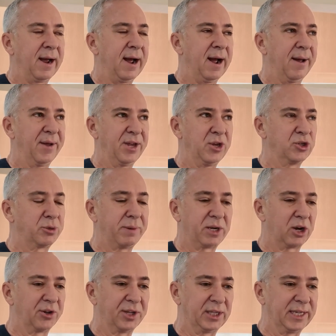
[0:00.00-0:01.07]
It used to be
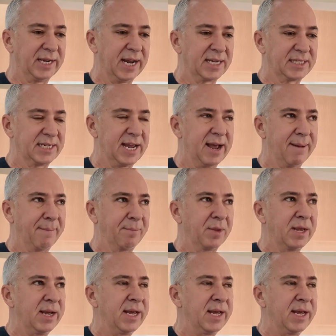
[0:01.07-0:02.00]
called Elite SEM.